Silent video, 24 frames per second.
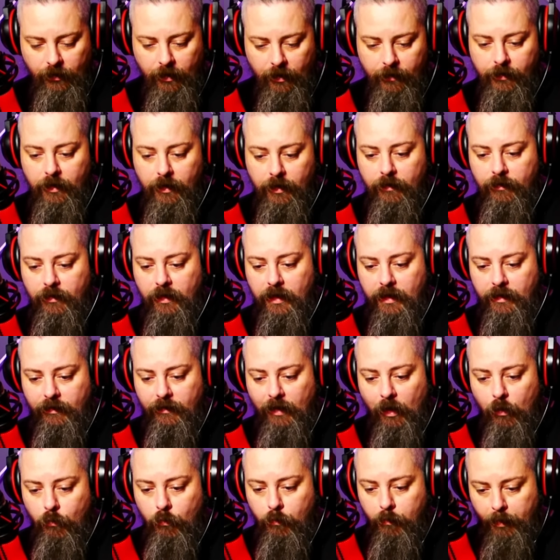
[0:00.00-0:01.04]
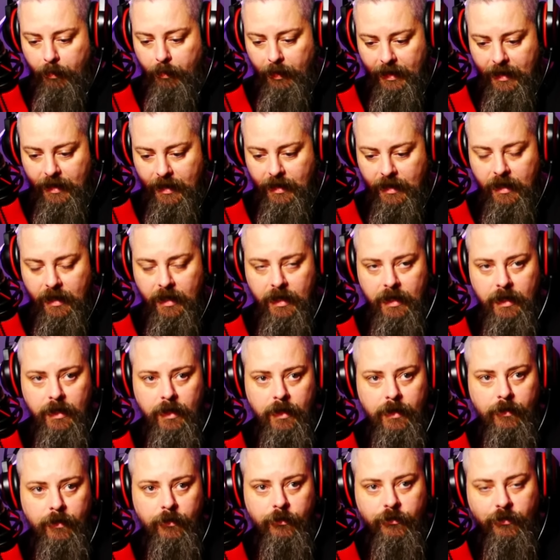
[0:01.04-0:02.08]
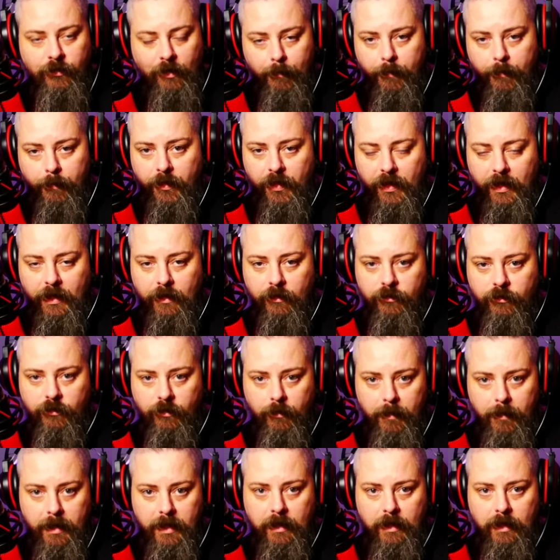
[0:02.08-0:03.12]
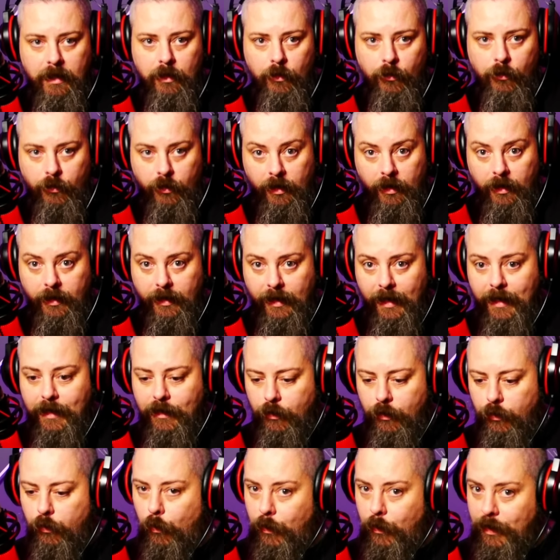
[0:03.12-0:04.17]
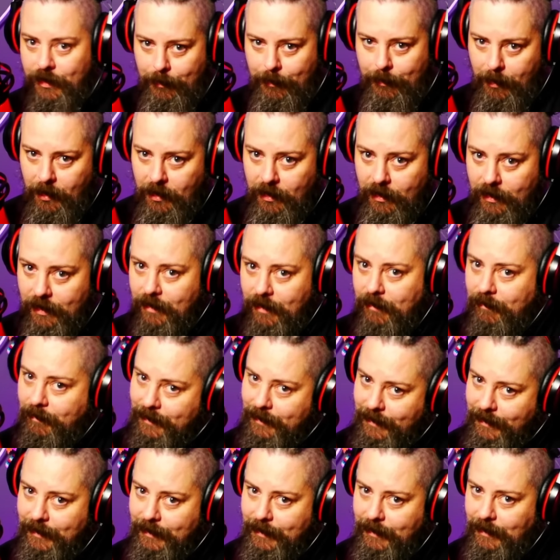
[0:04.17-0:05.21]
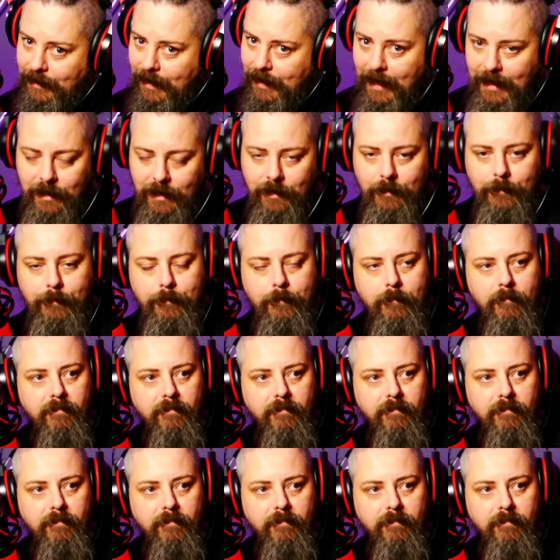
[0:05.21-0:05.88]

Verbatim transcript: I think they downplay some things to make it look like, hey, look, we're debunking. Yay.